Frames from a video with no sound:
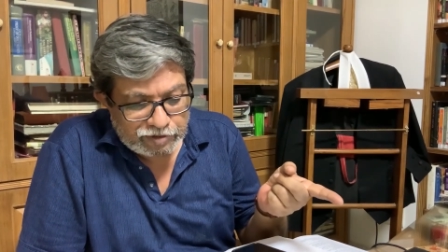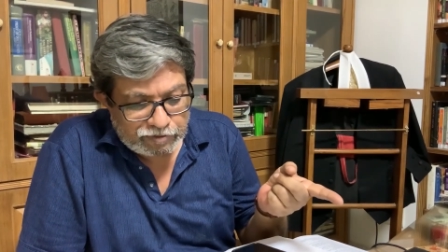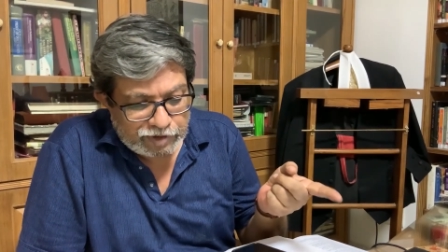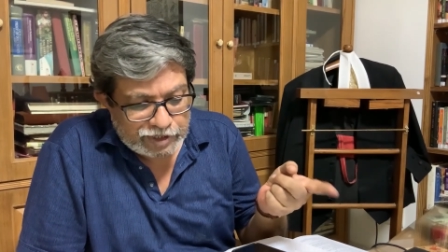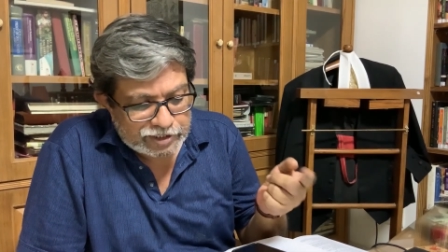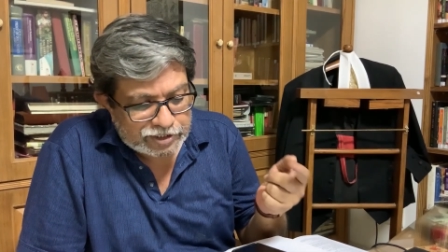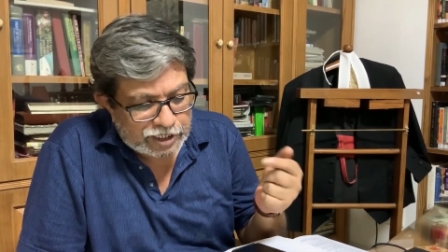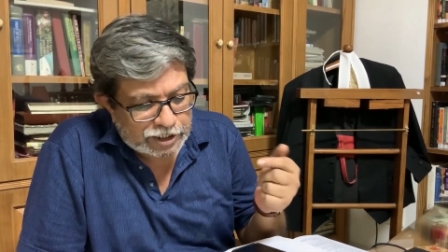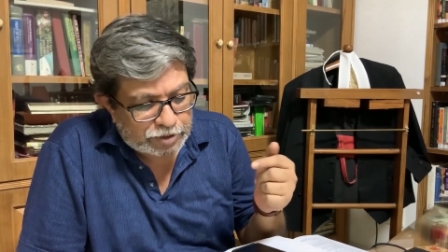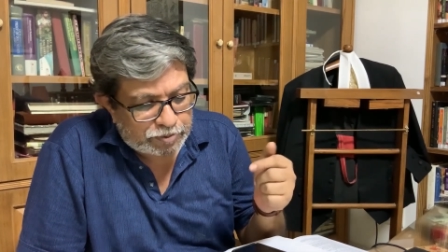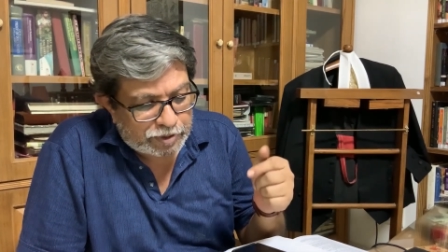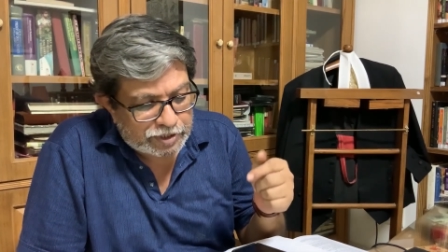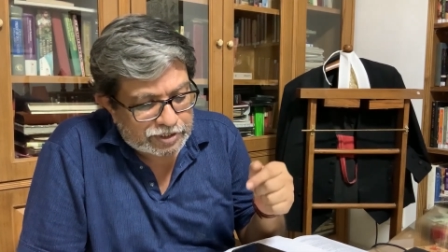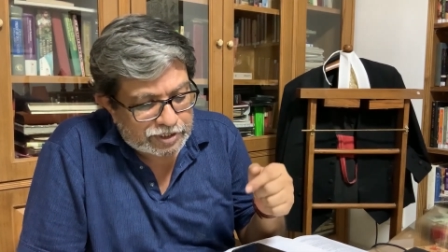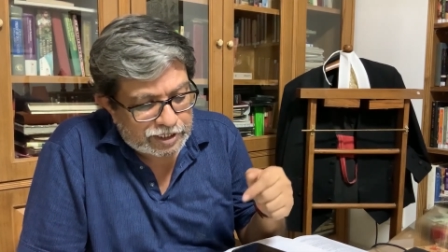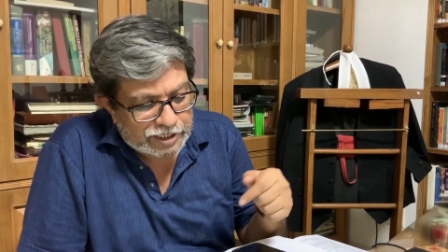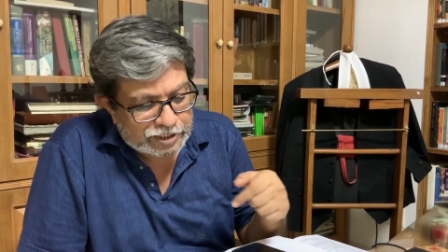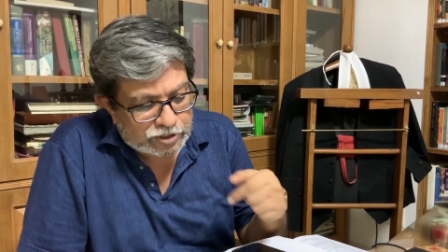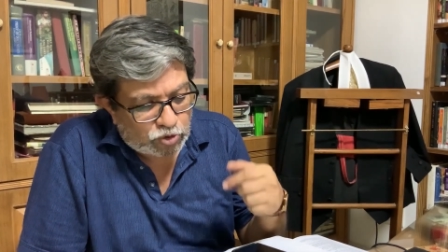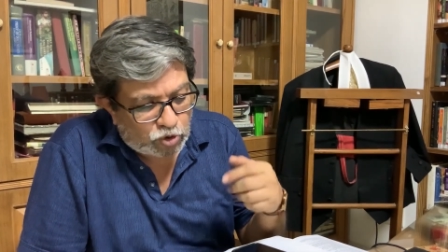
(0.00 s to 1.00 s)
when such
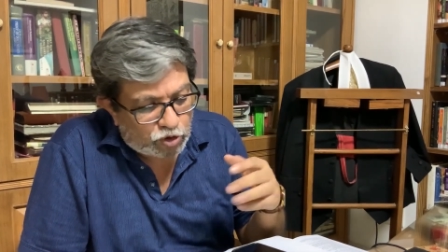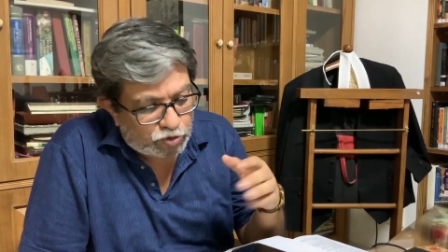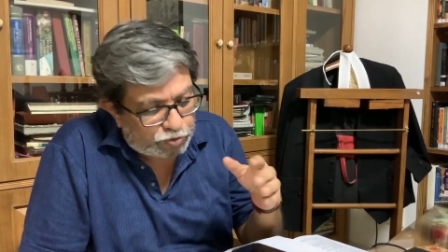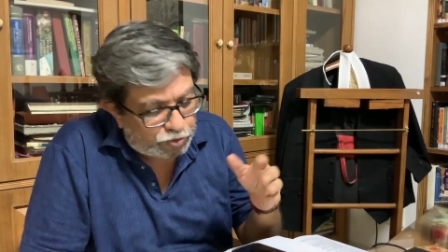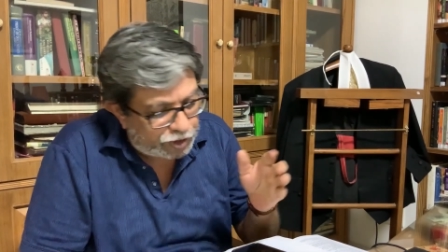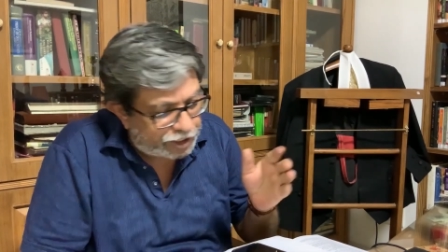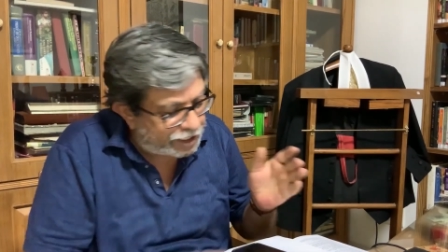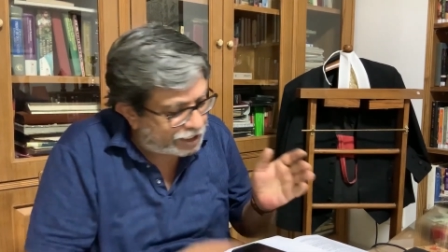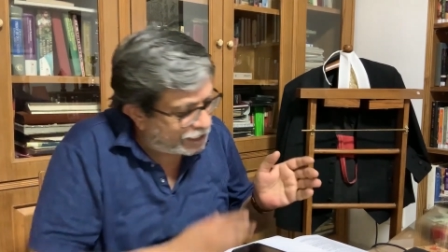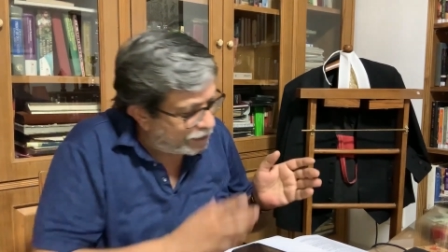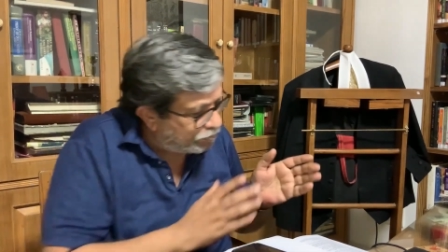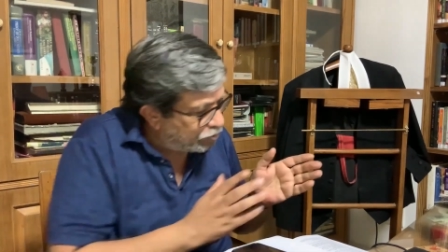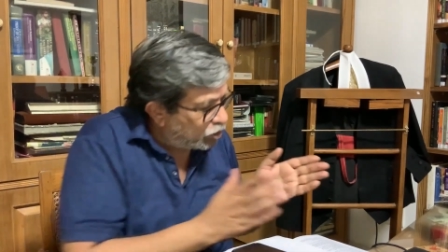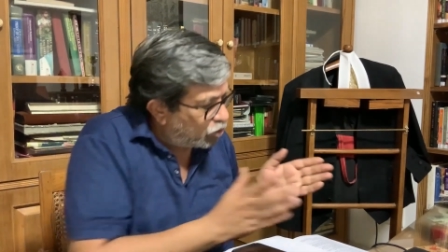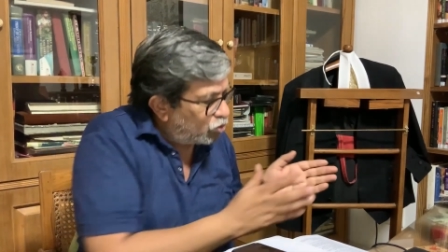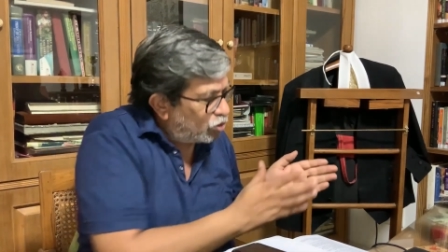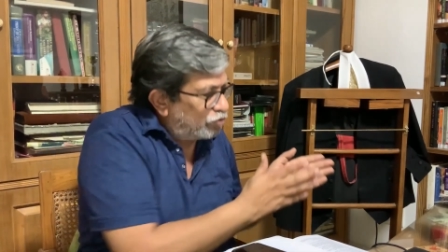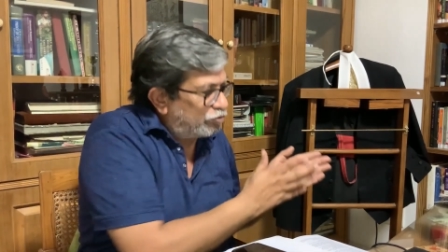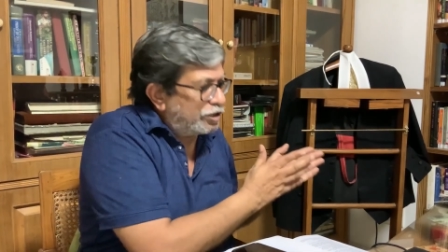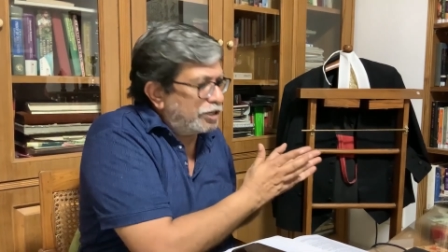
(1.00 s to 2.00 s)
person is wrongfully kept
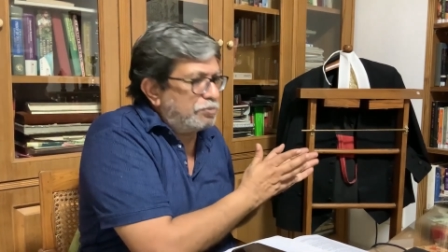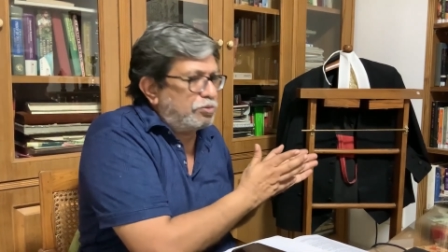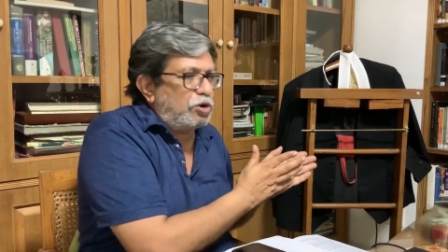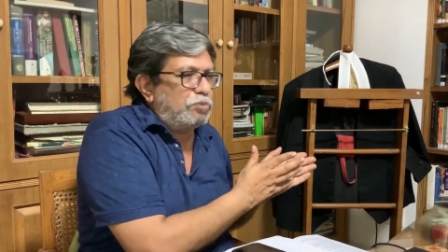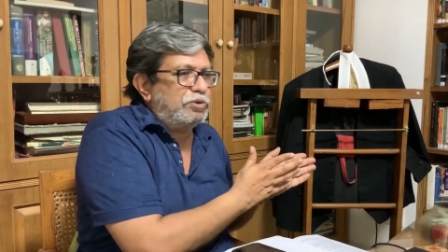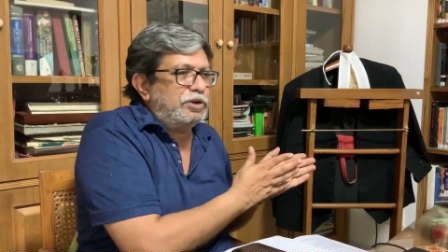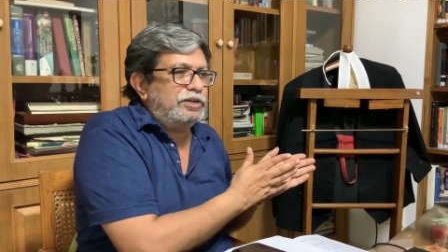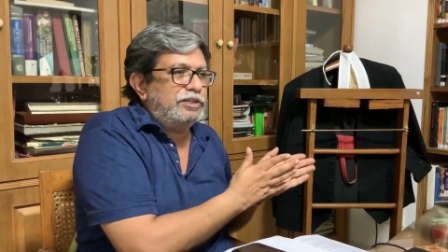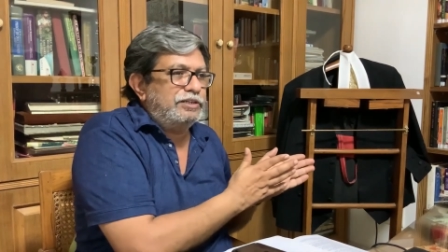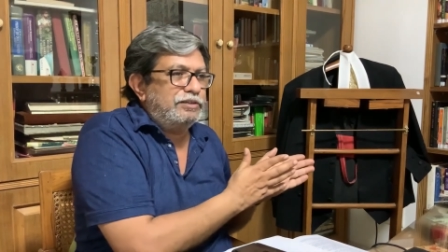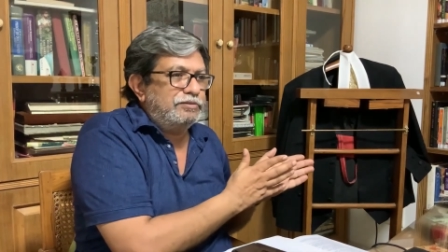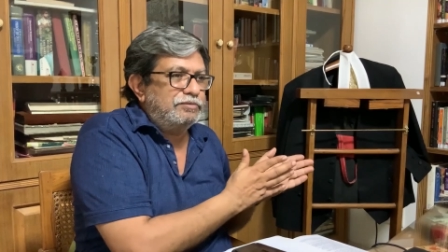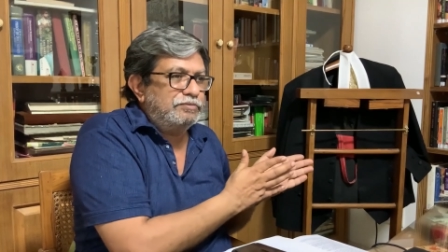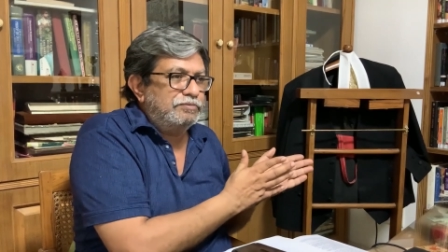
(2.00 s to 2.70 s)
out of any property.